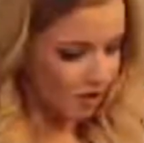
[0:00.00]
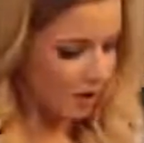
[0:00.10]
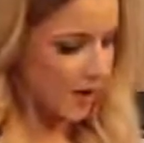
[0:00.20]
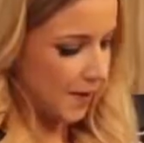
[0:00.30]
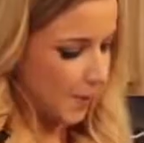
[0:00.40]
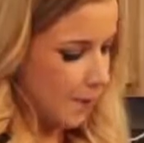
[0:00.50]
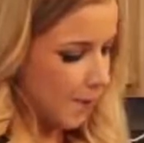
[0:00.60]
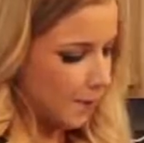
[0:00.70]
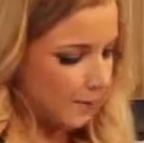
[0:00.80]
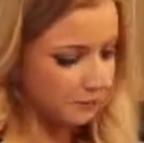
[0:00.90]
Okay,
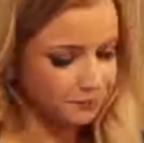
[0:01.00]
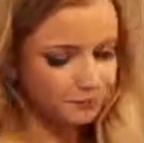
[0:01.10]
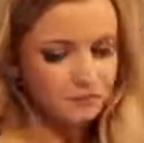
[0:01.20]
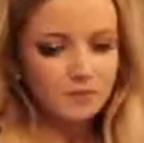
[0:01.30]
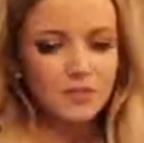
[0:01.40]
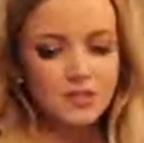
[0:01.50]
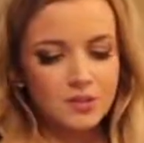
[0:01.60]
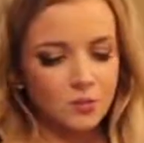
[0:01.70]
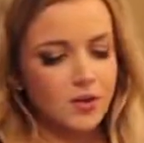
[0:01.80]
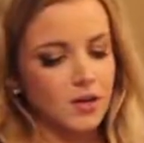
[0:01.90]

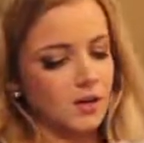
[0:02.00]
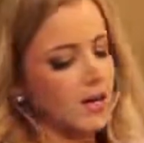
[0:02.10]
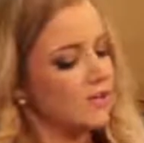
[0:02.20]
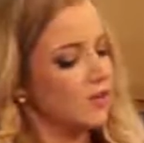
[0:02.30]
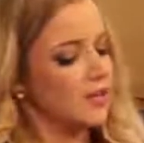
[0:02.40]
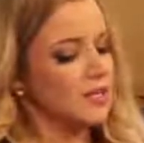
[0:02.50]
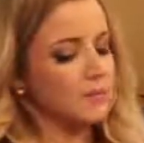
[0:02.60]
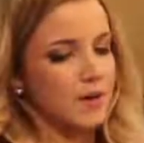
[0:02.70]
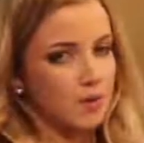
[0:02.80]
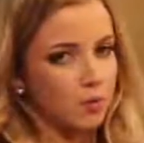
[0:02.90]
so we are covering this
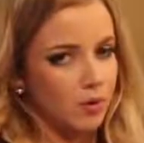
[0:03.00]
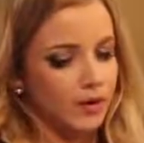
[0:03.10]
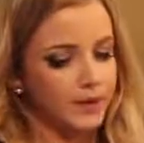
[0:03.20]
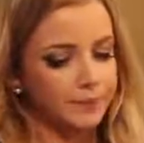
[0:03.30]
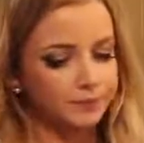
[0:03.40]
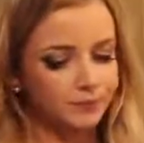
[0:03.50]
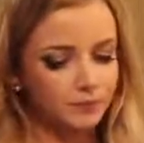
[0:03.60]
bad boy up.